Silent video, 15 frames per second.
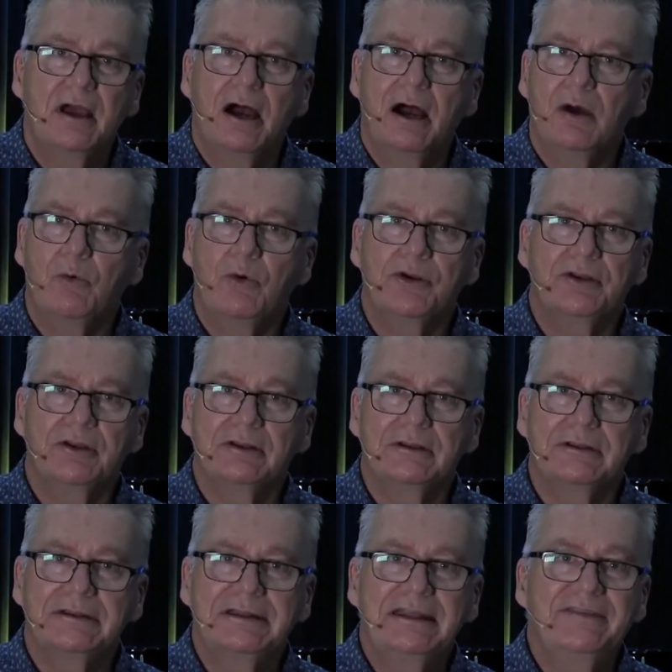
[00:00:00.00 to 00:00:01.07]
I want to
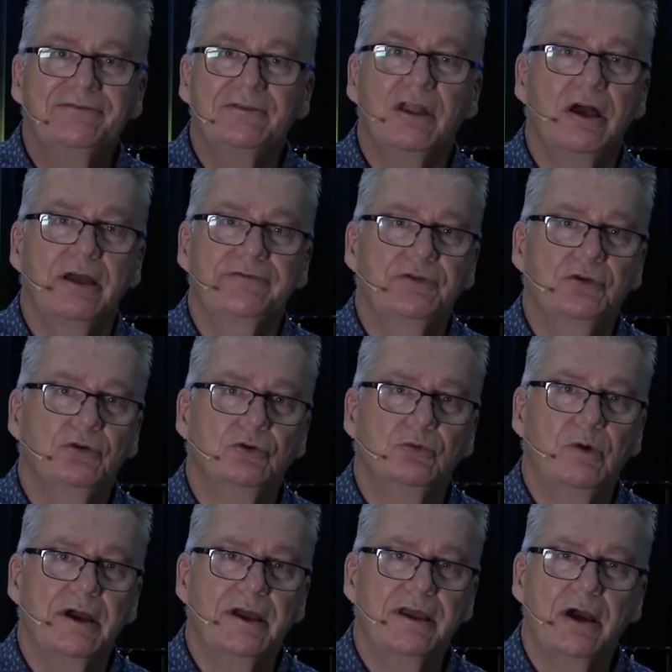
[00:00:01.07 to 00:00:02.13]
live life your
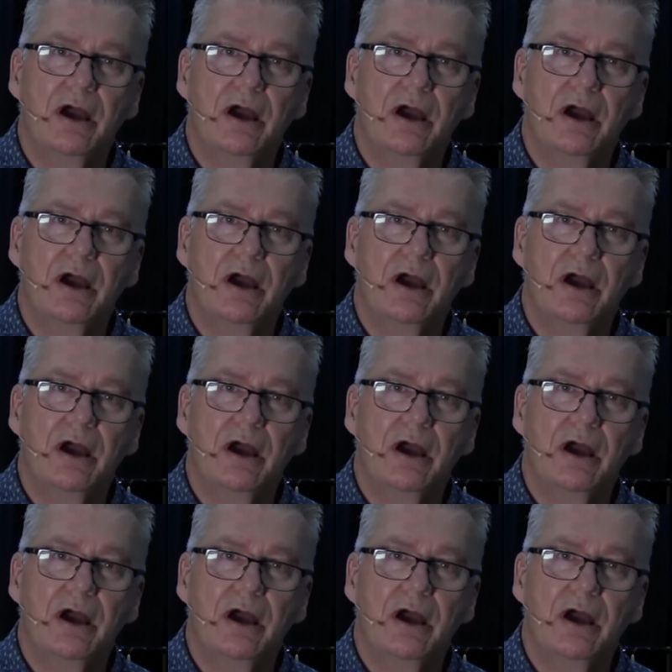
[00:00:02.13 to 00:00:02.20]
way.